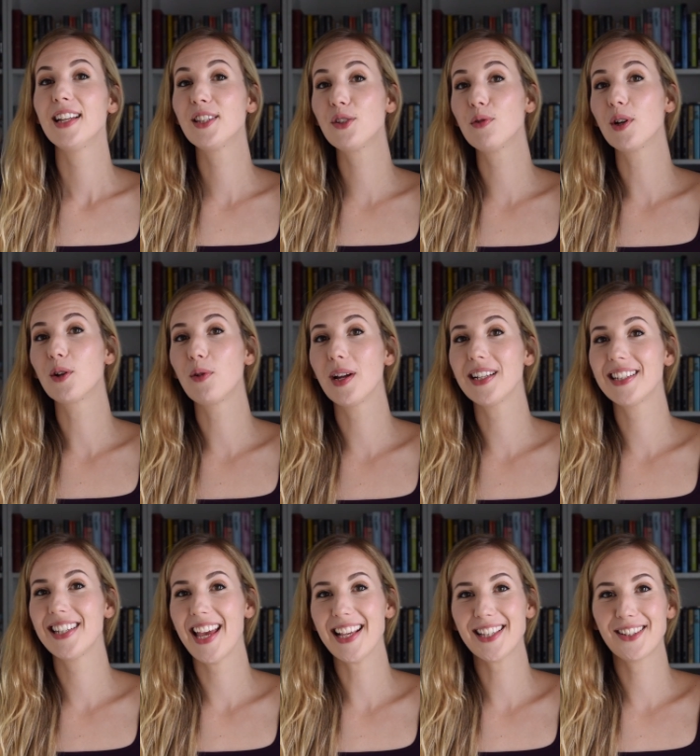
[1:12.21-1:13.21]
Let's do a quick
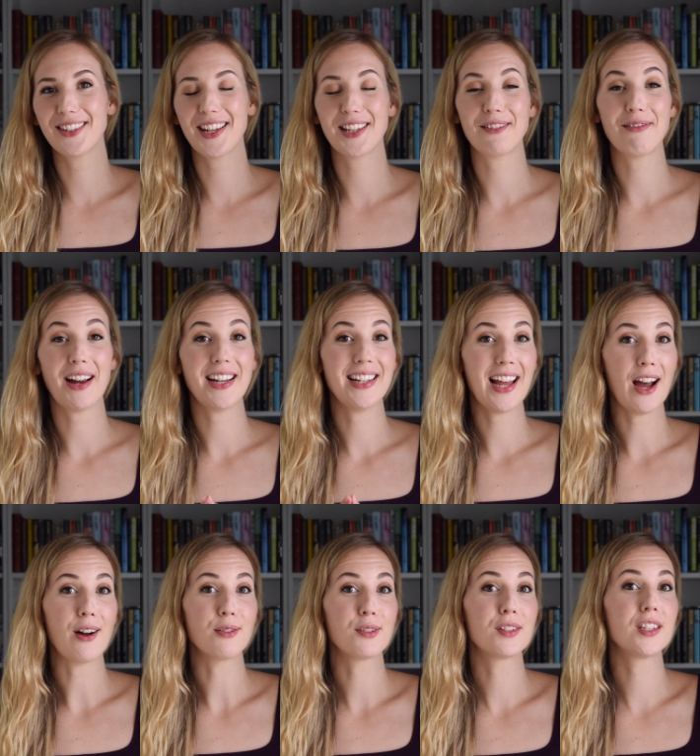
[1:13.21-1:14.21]
test together right
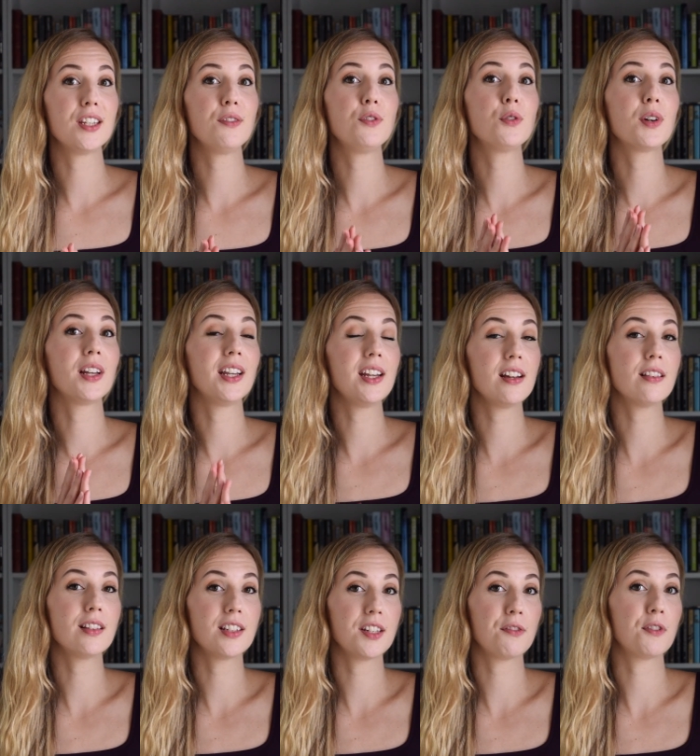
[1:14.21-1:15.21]
now to see if you can hear
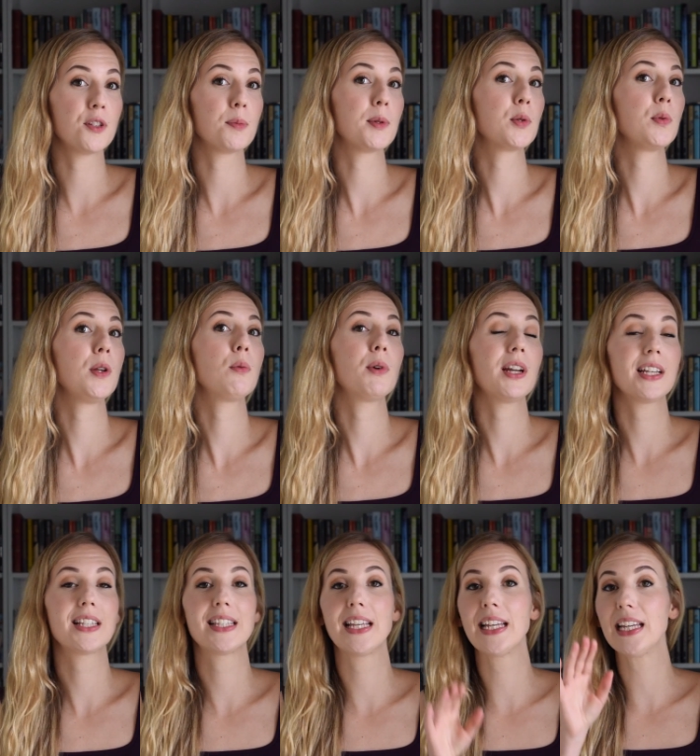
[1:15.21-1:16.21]
the difference between when I
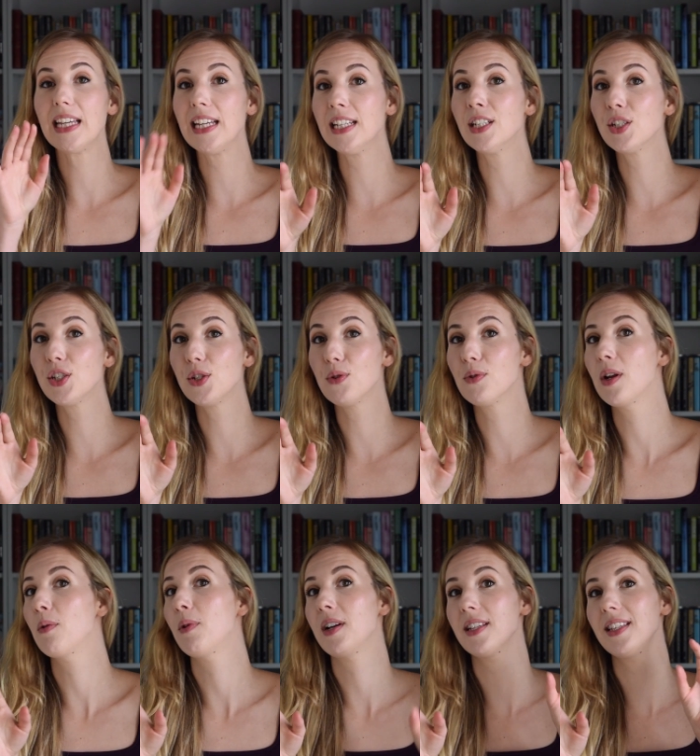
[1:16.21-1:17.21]
sing in tune
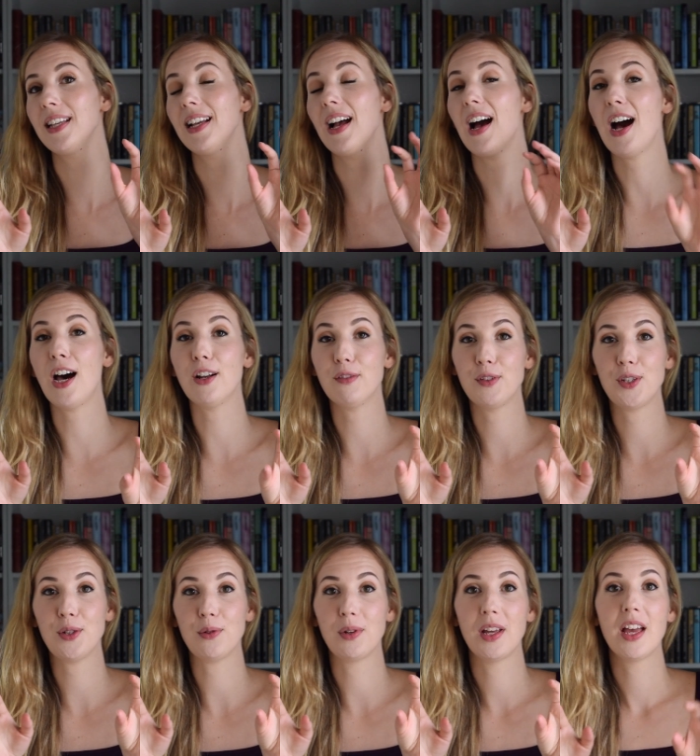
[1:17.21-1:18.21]
and when I sing out of
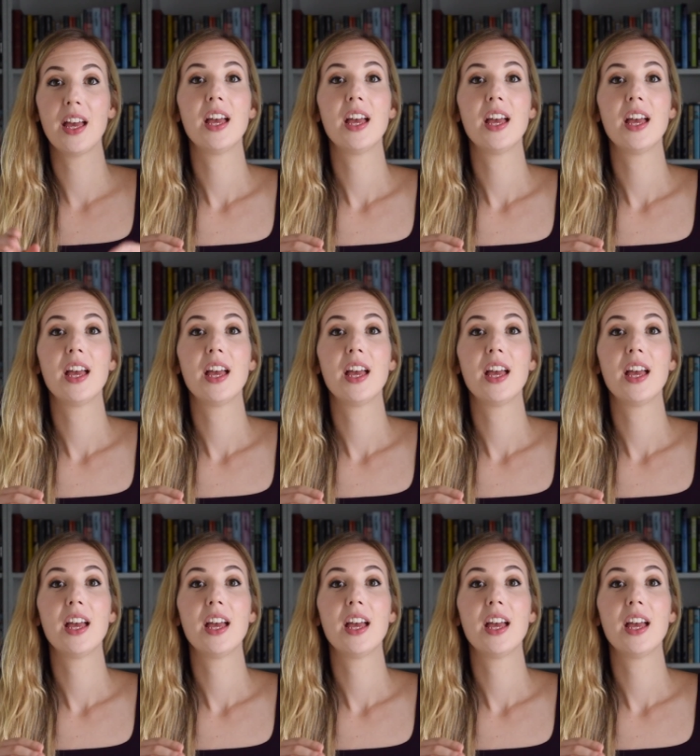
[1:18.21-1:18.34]
tune.